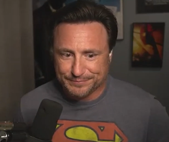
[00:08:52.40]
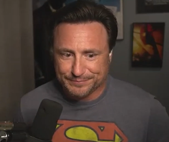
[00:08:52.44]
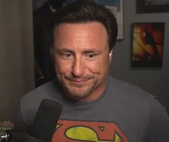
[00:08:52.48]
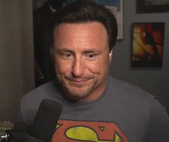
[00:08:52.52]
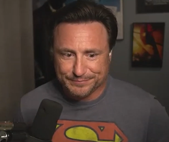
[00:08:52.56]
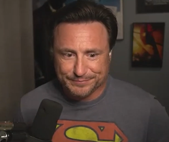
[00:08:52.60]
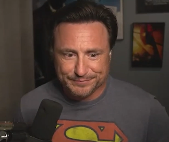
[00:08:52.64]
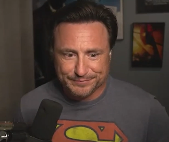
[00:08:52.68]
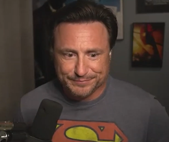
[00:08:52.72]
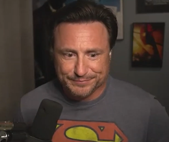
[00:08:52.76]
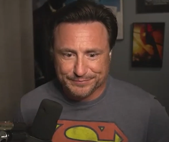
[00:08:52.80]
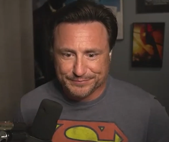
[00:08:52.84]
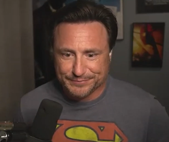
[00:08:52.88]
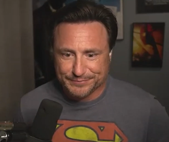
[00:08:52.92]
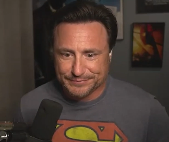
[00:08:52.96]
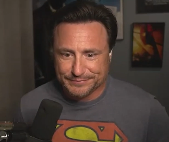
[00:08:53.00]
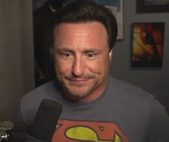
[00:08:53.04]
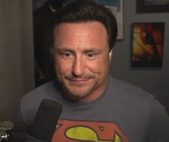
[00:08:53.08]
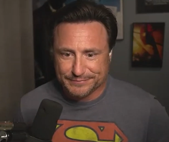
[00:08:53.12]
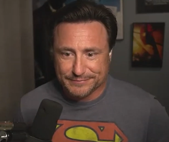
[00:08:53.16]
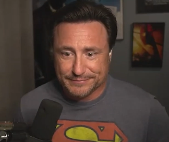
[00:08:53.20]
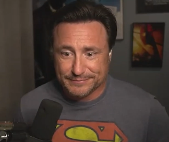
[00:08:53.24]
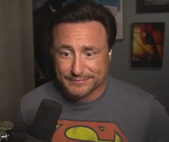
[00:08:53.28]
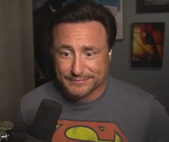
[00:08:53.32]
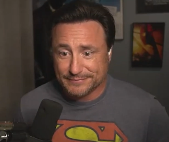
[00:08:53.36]

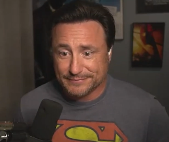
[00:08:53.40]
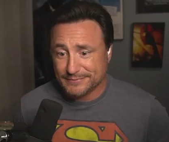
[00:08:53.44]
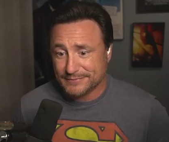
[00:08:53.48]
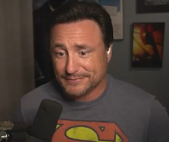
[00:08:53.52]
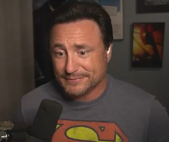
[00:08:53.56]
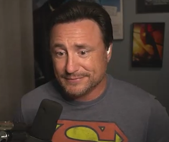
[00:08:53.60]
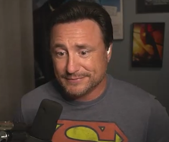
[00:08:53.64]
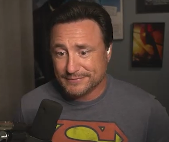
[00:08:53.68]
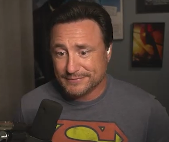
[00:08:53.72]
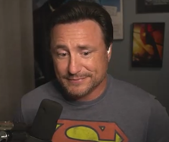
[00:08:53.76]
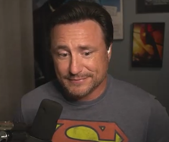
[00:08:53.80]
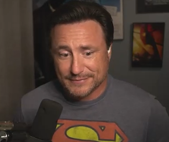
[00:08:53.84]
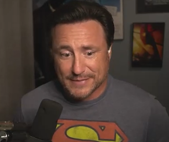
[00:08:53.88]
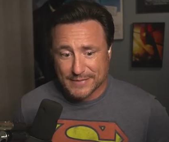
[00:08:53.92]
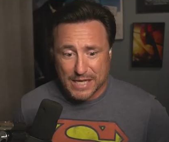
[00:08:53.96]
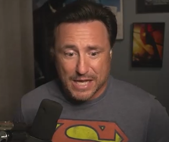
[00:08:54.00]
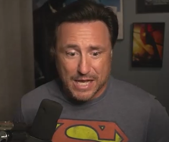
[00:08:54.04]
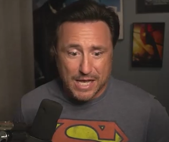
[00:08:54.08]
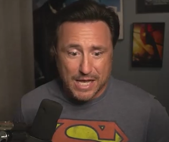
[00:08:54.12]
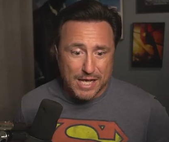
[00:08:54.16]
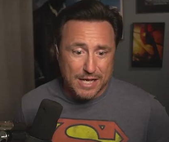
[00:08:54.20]
Nothing is said.